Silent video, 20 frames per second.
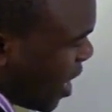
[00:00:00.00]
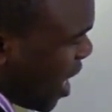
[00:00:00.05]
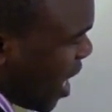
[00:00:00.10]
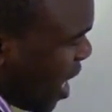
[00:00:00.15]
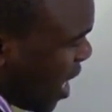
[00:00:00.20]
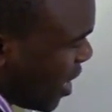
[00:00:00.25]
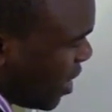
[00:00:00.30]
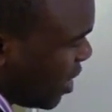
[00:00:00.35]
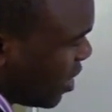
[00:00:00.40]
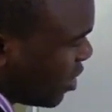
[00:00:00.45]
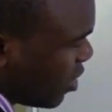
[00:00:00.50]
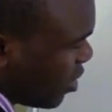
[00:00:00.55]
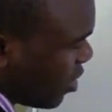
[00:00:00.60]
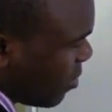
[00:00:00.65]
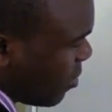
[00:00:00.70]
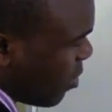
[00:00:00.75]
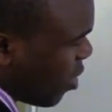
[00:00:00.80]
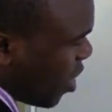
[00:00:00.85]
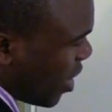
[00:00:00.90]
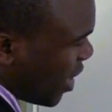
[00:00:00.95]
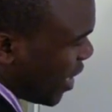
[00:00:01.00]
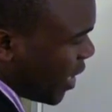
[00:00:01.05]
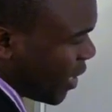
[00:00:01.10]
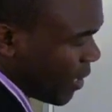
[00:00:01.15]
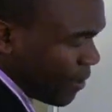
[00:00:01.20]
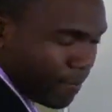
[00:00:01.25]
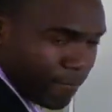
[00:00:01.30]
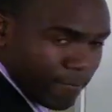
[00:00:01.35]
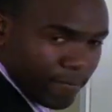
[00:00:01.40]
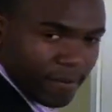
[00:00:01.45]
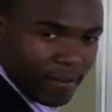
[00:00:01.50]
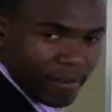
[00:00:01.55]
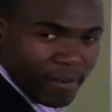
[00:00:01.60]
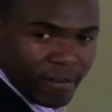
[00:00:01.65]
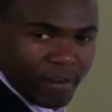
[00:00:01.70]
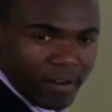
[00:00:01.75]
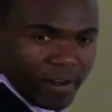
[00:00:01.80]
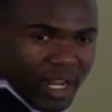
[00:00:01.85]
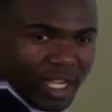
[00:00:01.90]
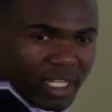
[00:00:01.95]
I to the power N.
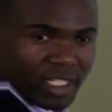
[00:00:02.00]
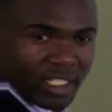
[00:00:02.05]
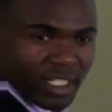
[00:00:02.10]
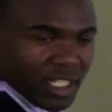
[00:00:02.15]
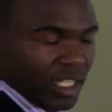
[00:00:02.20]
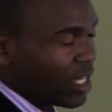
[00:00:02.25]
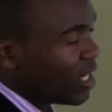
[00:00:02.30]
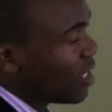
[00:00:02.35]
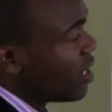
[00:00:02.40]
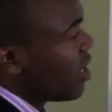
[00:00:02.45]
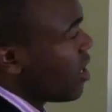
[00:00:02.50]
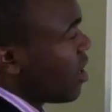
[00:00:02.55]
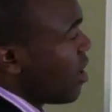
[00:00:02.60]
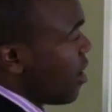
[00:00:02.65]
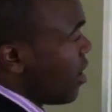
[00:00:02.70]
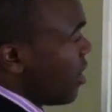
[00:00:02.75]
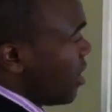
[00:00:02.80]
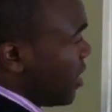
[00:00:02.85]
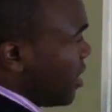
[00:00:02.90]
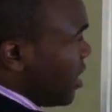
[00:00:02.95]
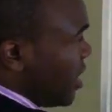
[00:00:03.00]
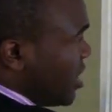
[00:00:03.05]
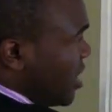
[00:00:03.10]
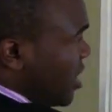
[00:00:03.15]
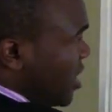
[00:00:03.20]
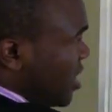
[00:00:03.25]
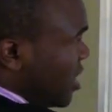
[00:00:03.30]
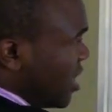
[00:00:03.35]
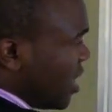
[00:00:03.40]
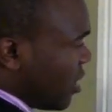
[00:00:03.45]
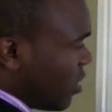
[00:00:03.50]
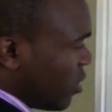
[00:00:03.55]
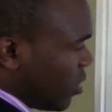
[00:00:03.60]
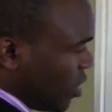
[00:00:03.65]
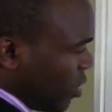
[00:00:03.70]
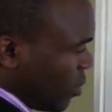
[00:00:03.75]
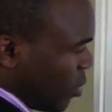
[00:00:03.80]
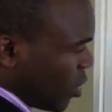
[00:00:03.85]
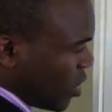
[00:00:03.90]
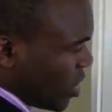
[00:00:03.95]
Alright? This is
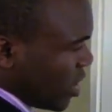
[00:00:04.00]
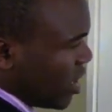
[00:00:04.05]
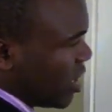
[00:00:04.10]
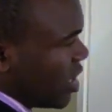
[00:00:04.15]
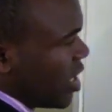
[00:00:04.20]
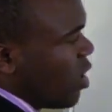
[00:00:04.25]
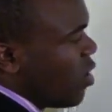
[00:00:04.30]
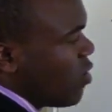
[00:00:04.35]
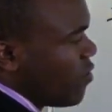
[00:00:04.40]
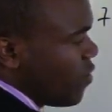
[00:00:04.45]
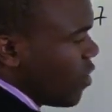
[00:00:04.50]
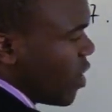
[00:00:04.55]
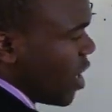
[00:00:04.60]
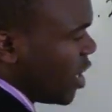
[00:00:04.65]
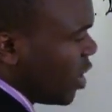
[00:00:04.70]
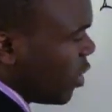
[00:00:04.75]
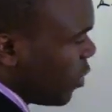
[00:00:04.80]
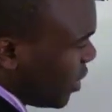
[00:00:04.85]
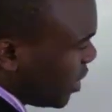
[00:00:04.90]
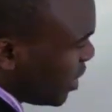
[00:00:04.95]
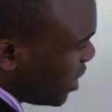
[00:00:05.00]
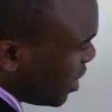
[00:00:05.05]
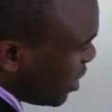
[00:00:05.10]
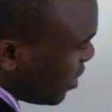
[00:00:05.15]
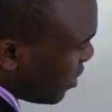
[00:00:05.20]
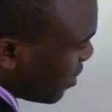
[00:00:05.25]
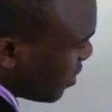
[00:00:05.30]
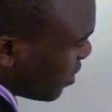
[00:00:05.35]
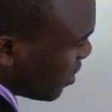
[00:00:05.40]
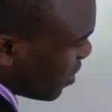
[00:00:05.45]
single deposit. Now for annuity,